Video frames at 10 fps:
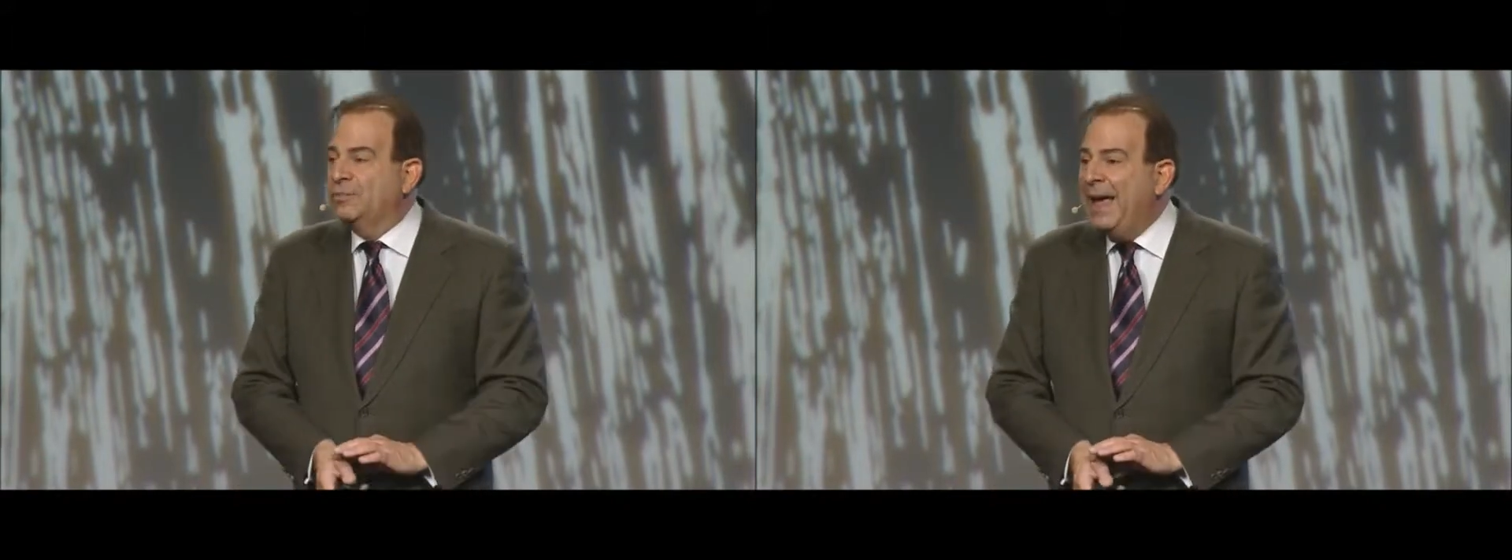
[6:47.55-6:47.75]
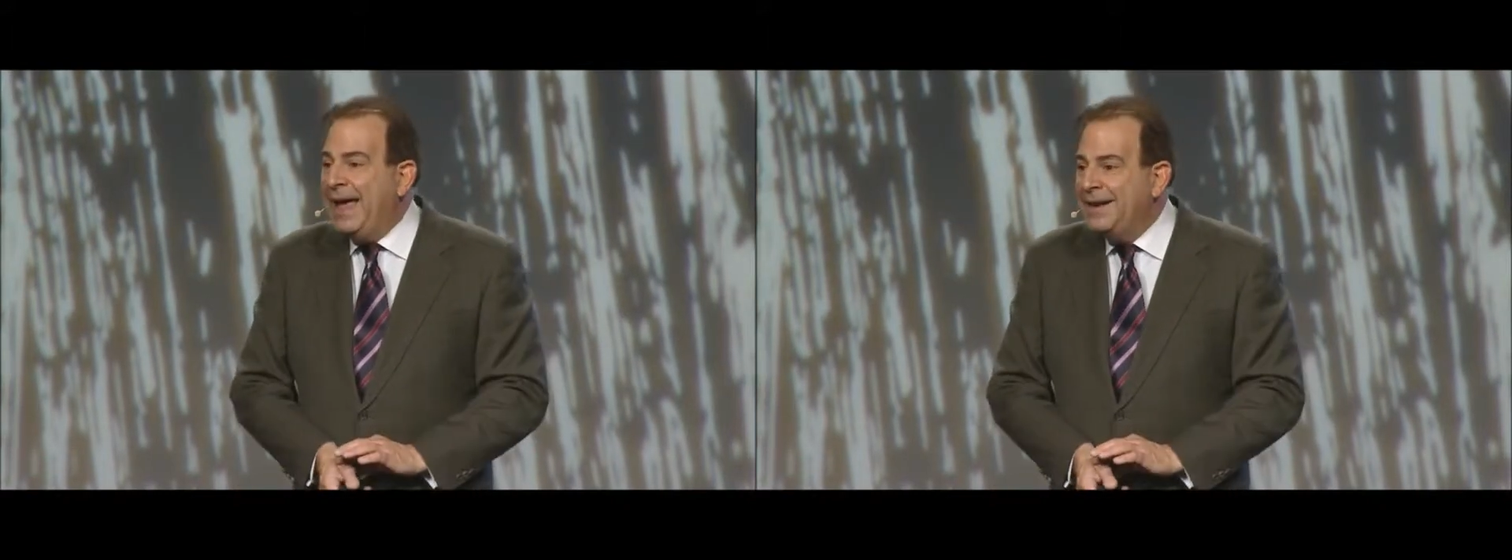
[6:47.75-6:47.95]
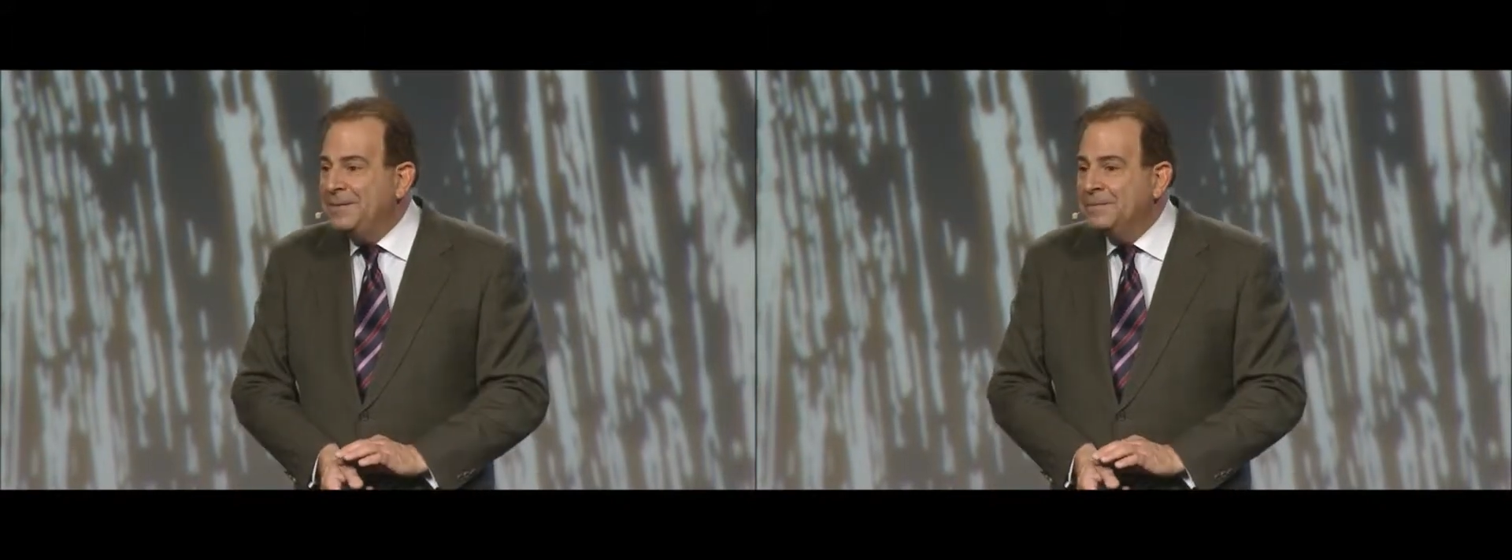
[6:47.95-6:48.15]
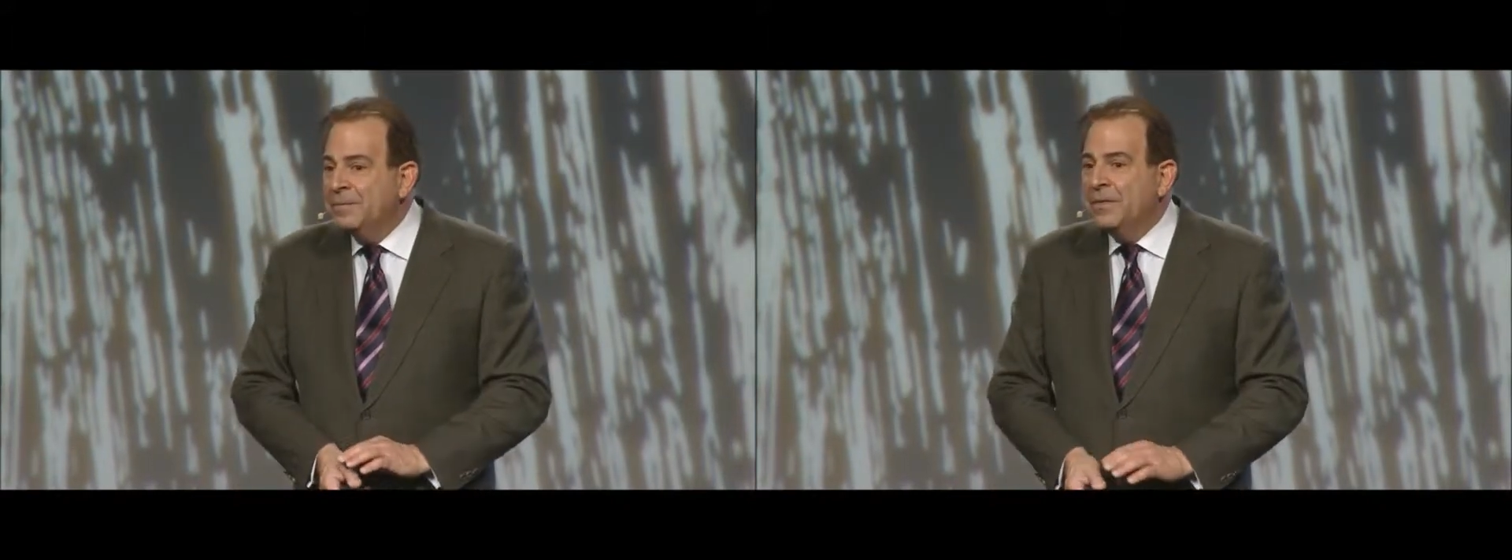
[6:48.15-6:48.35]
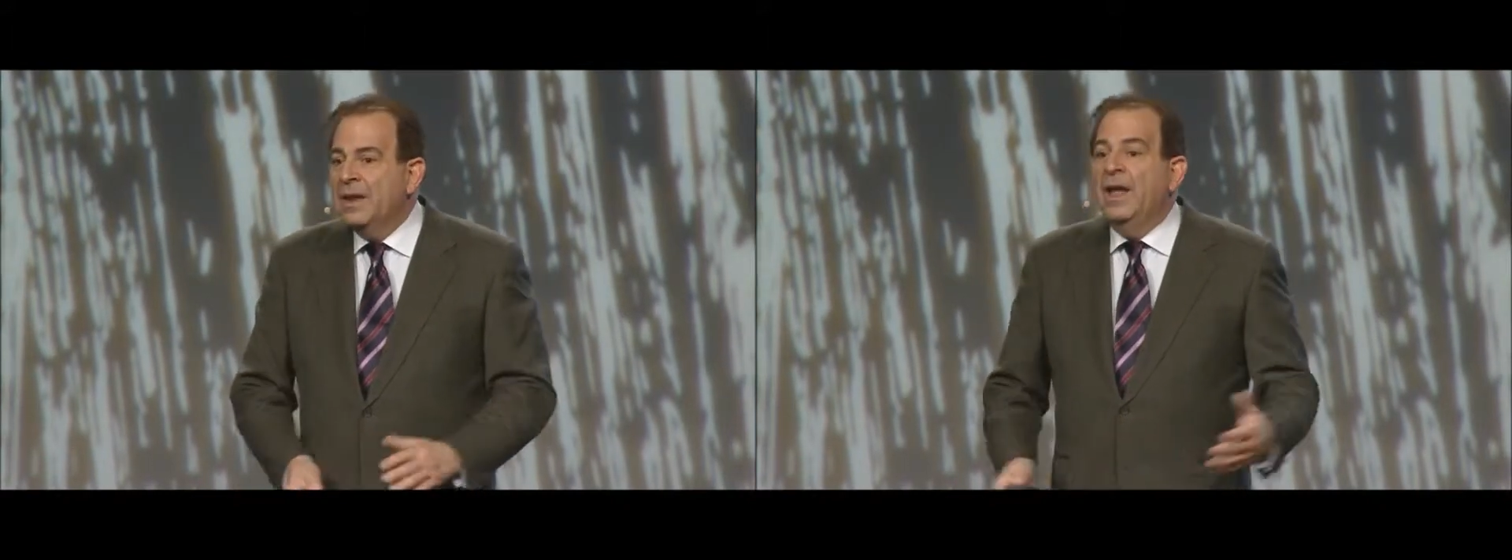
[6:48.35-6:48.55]
bad,
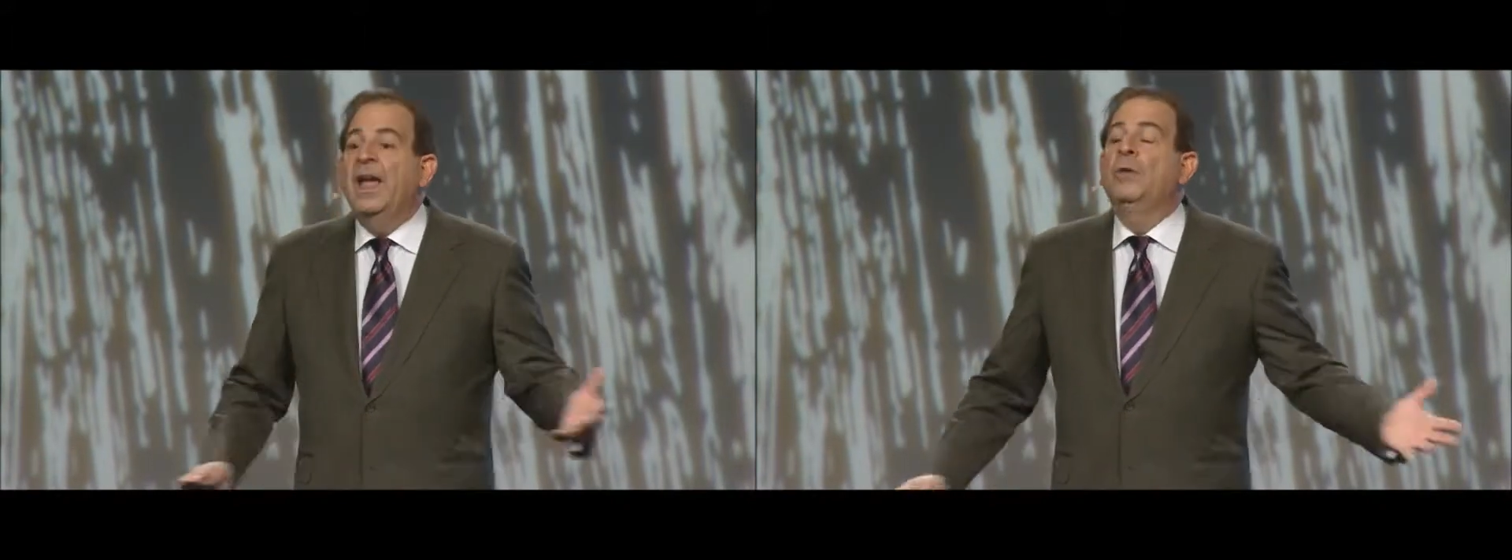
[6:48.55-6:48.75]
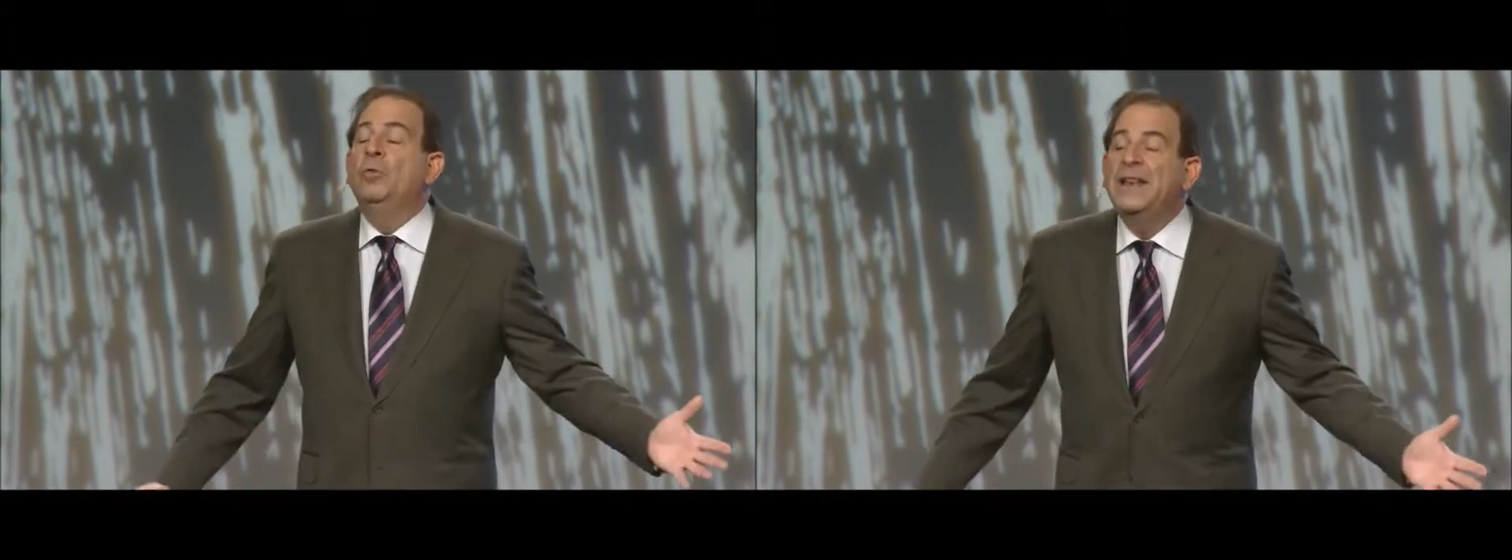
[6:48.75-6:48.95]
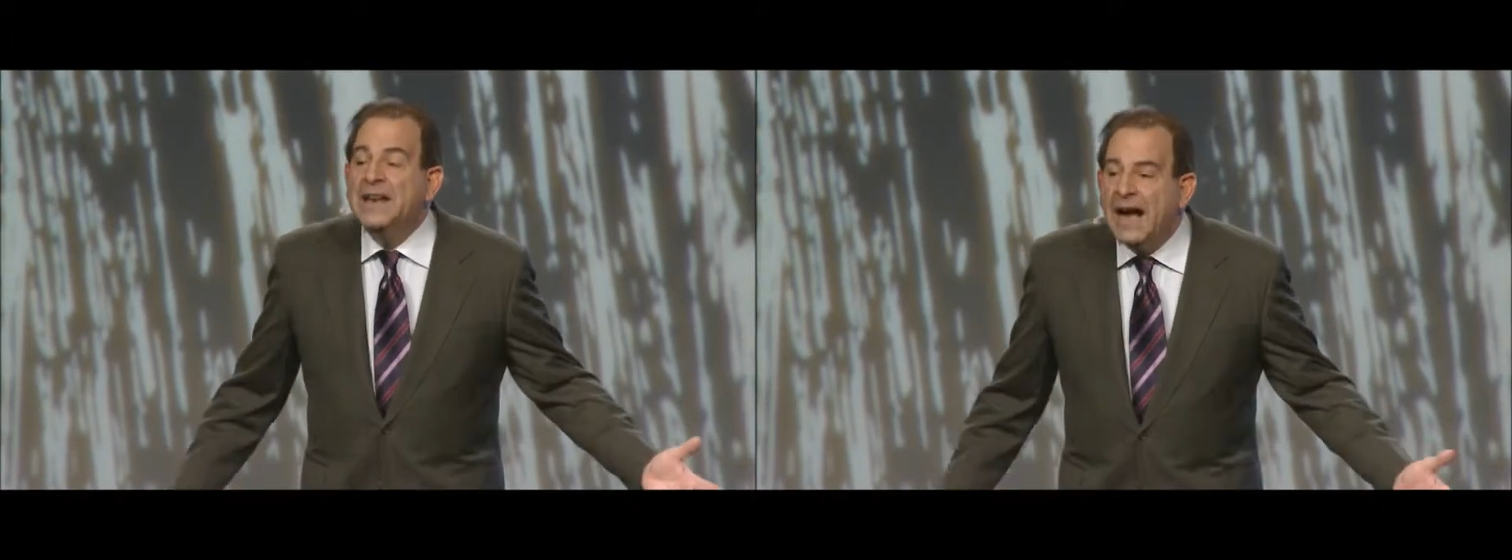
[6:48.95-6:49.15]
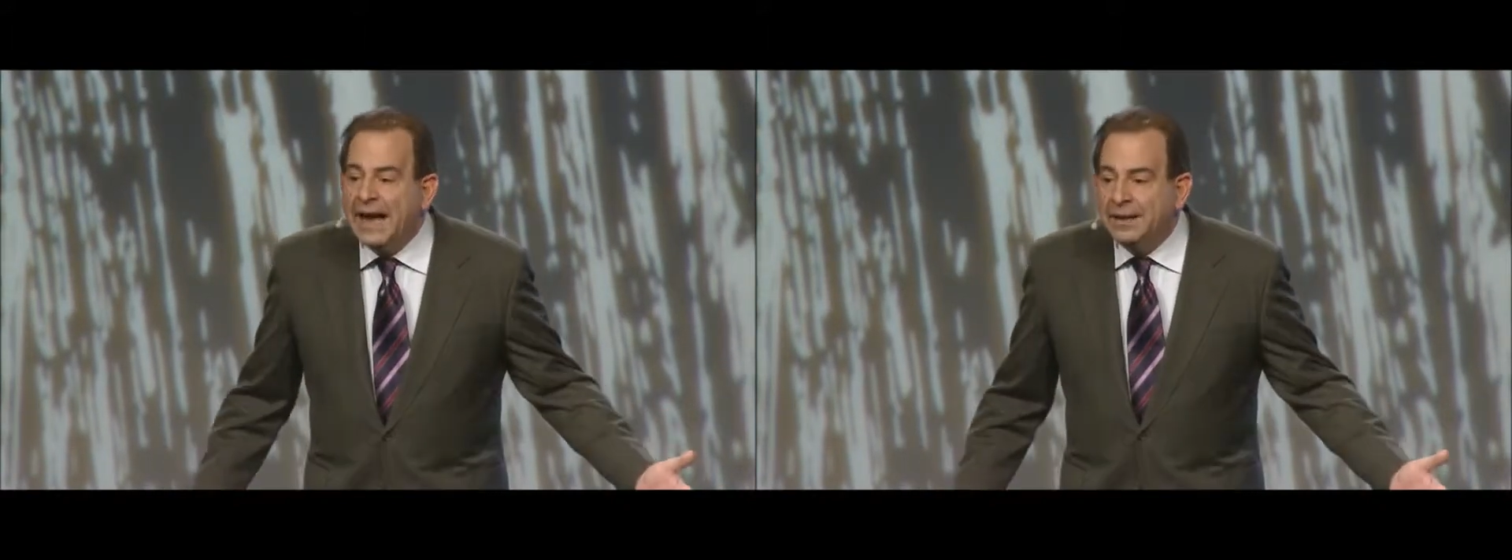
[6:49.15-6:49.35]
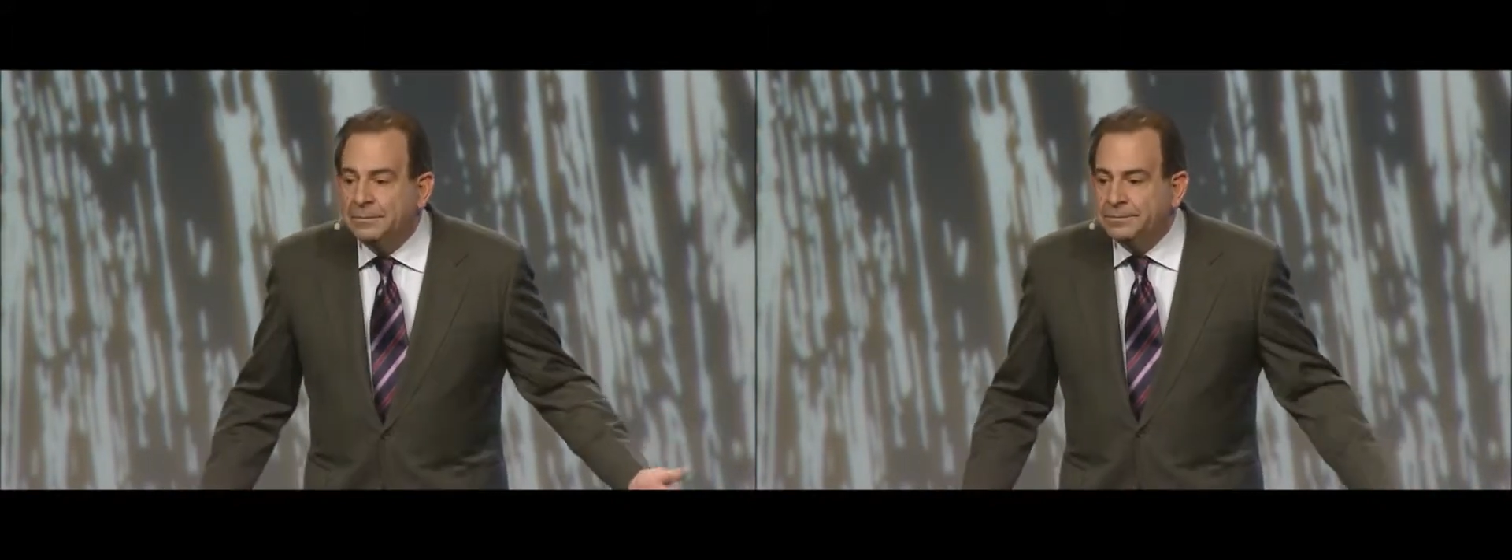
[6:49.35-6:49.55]
and we die.